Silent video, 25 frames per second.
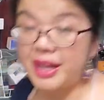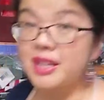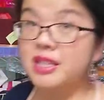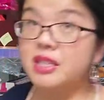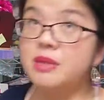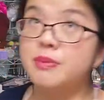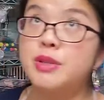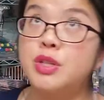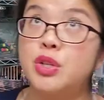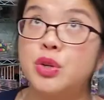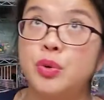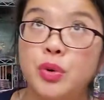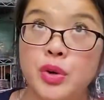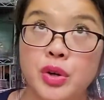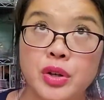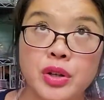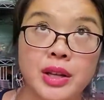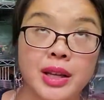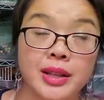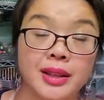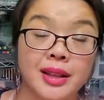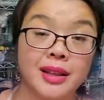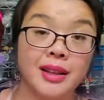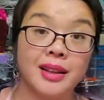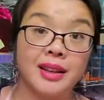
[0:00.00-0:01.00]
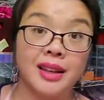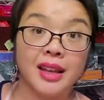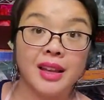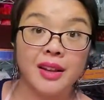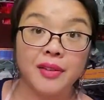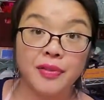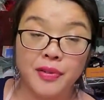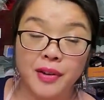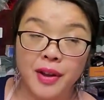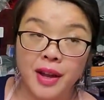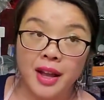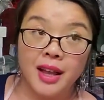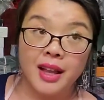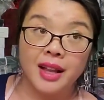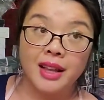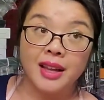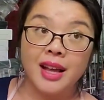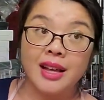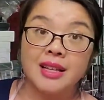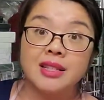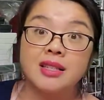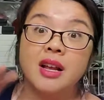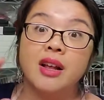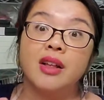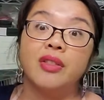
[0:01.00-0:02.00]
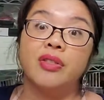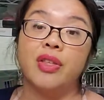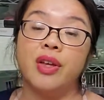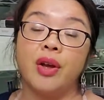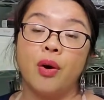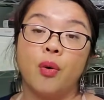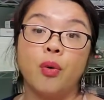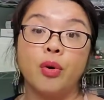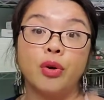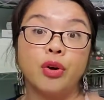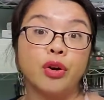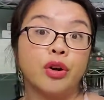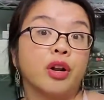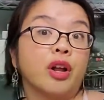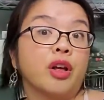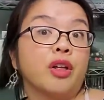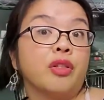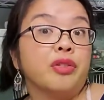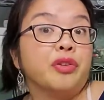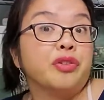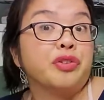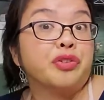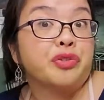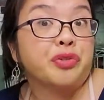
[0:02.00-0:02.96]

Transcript: customers who couldn't get the leaf lights, they ordered the